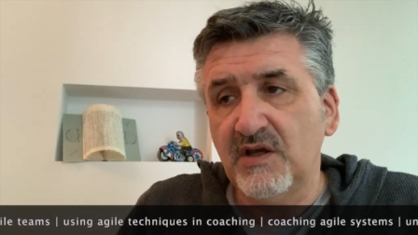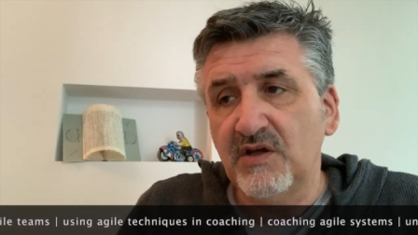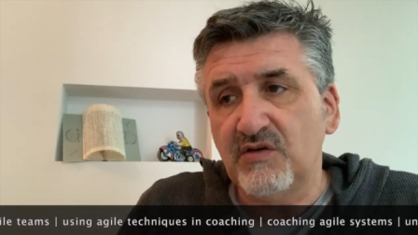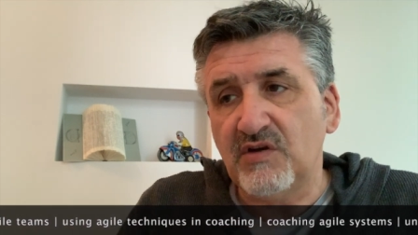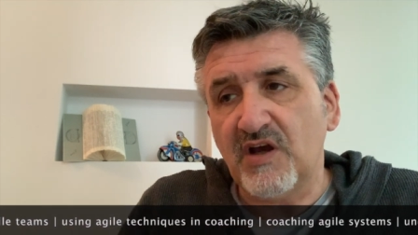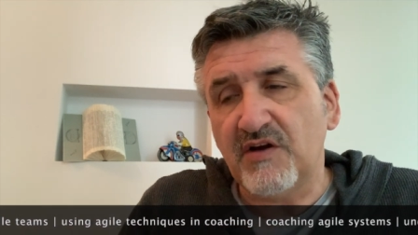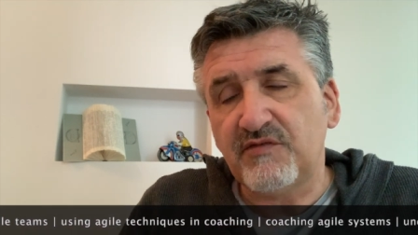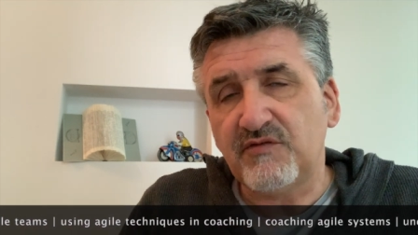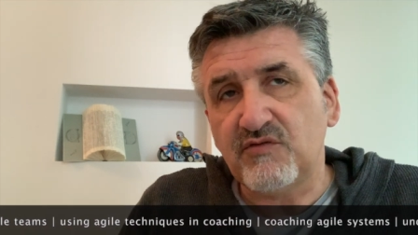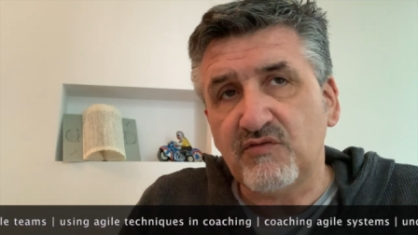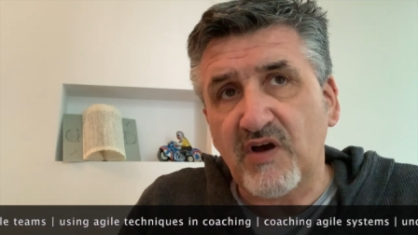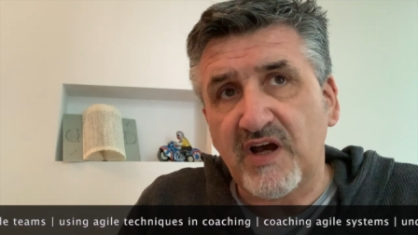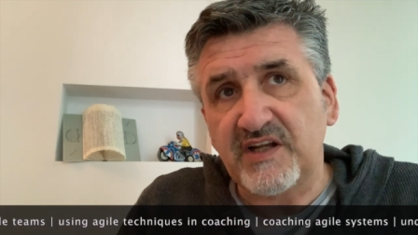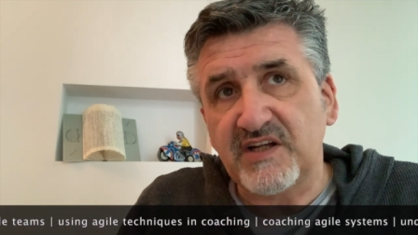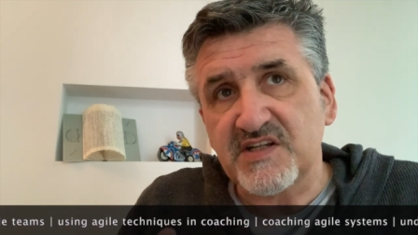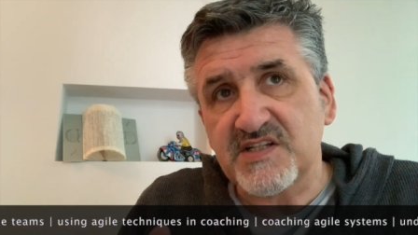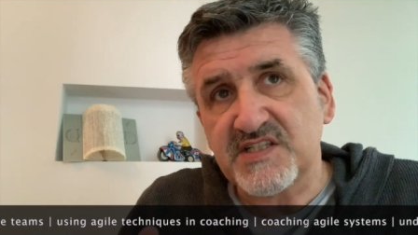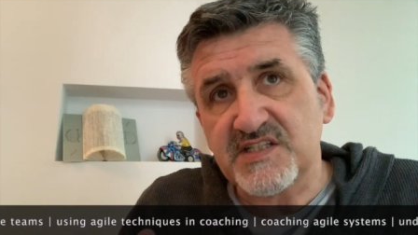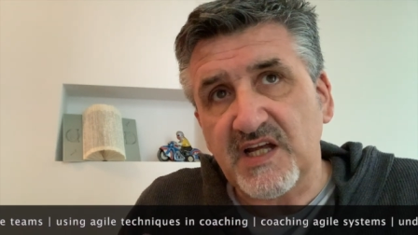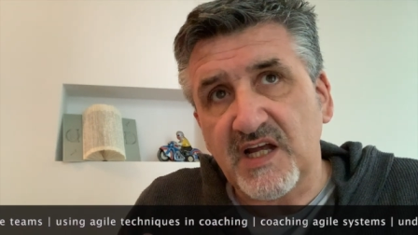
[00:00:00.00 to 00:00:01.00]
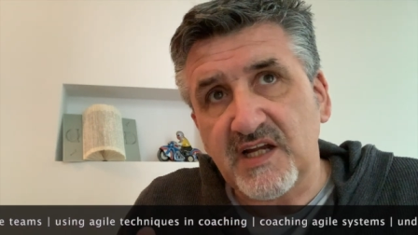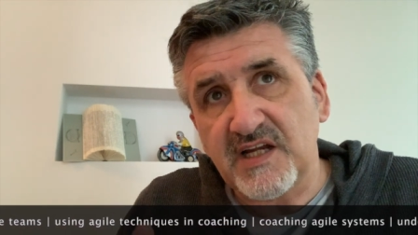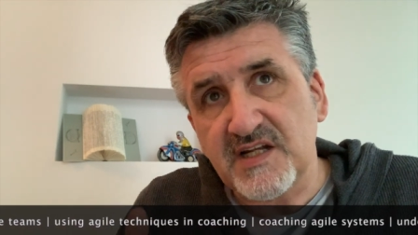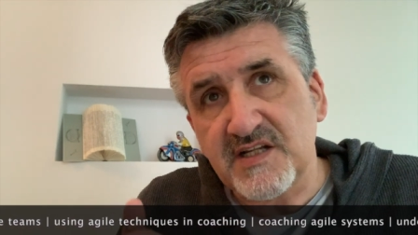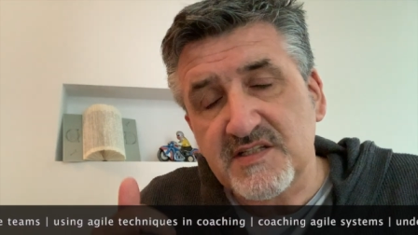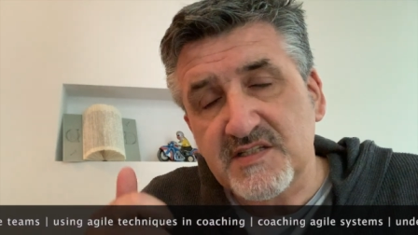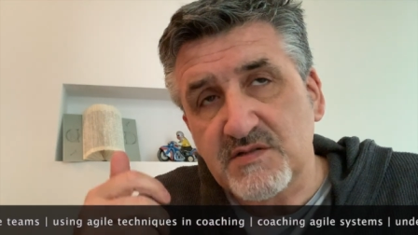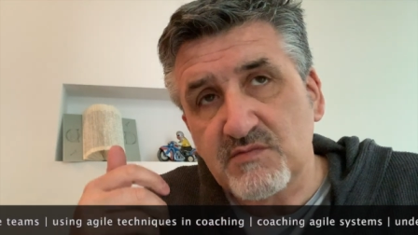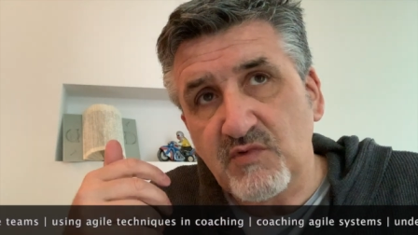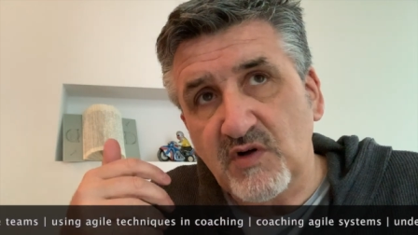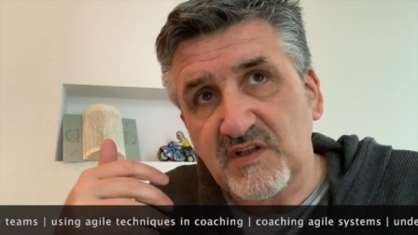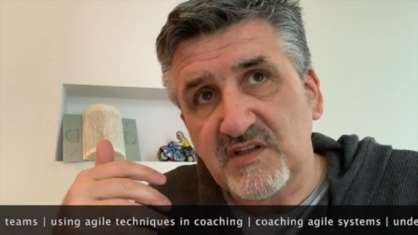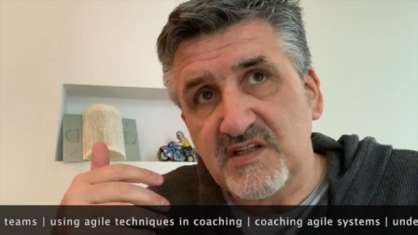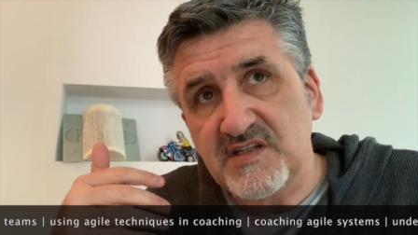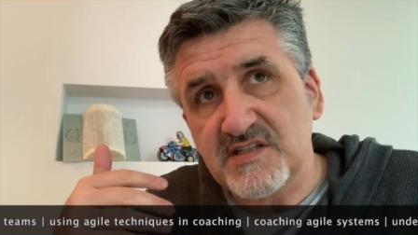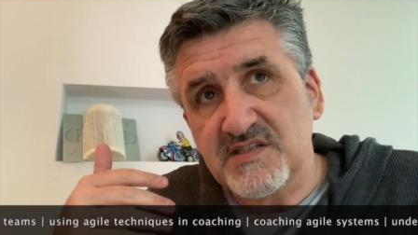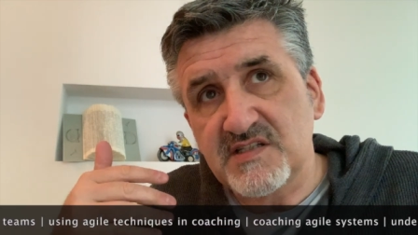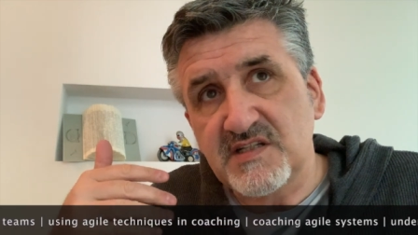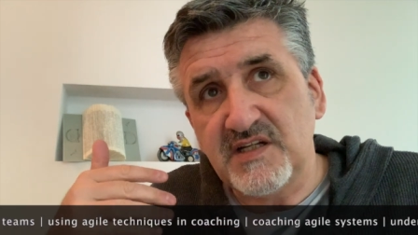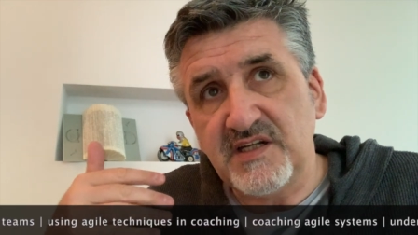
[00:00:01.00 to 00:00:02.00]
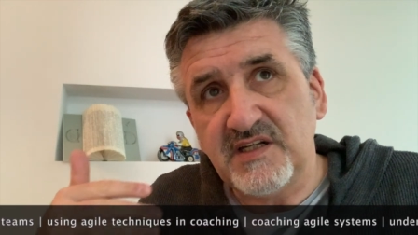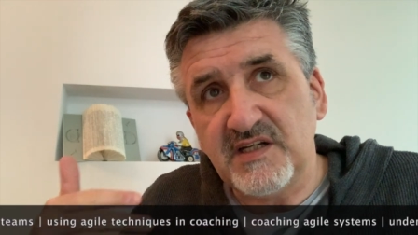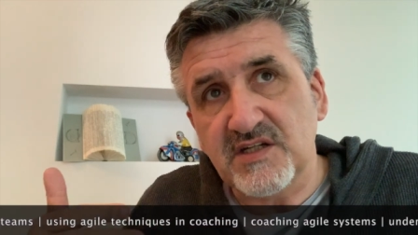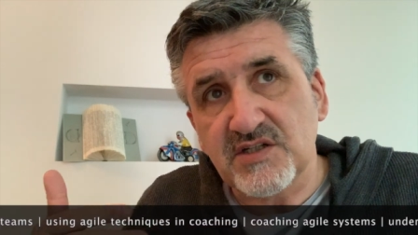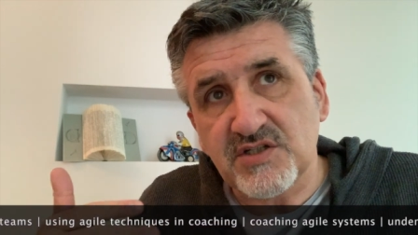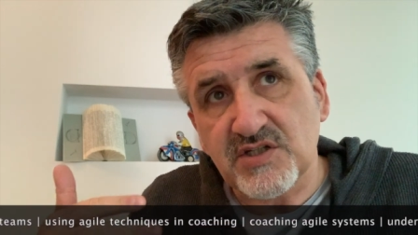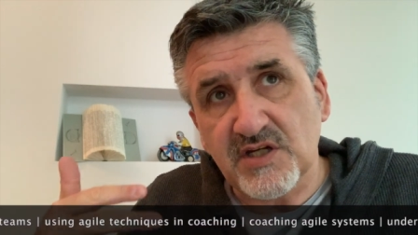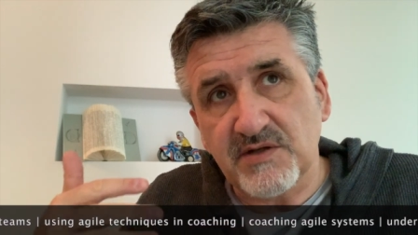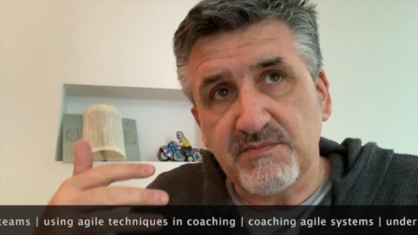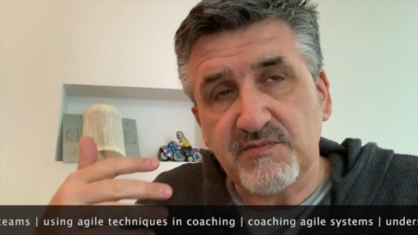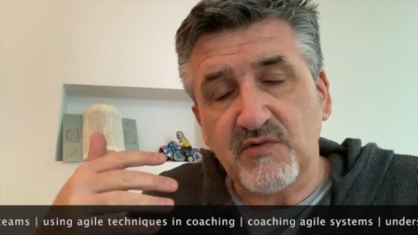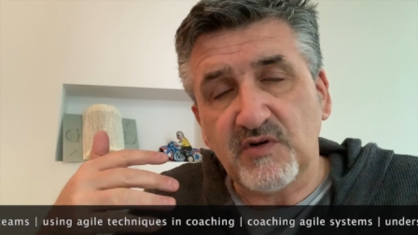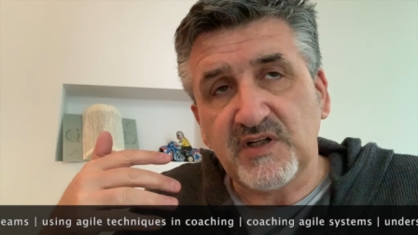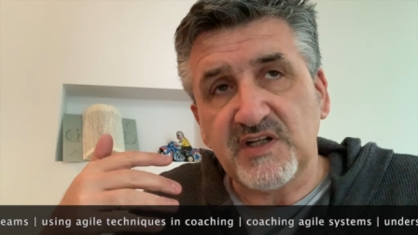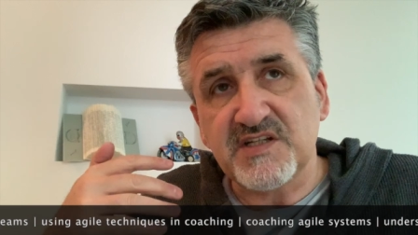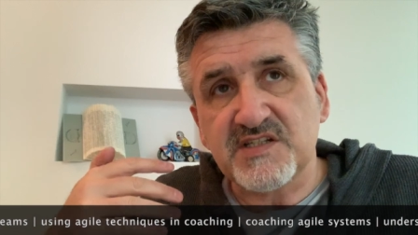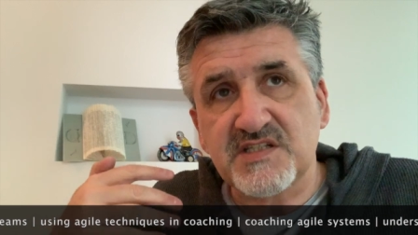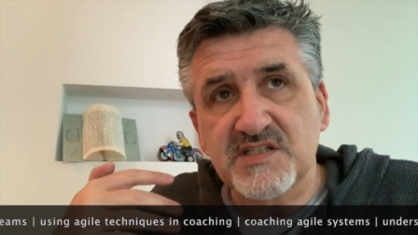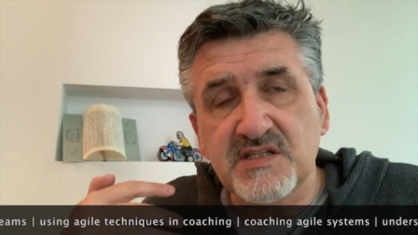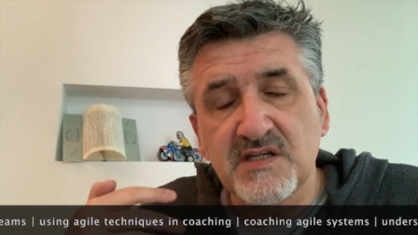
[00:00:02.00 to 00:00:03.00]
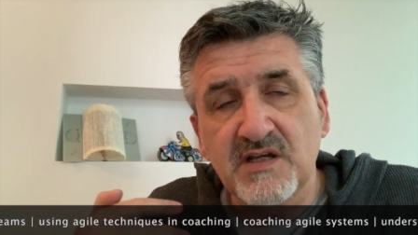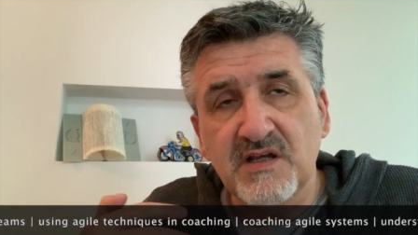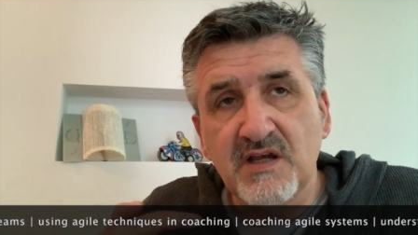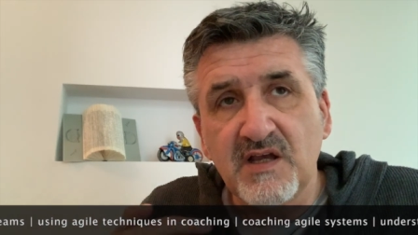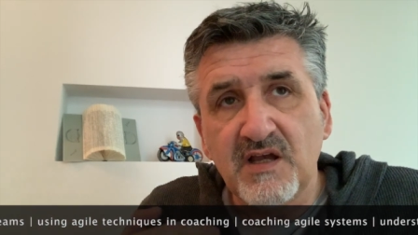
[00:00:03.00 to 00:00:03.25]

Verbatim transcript: You have to understand it's what is leadership, what is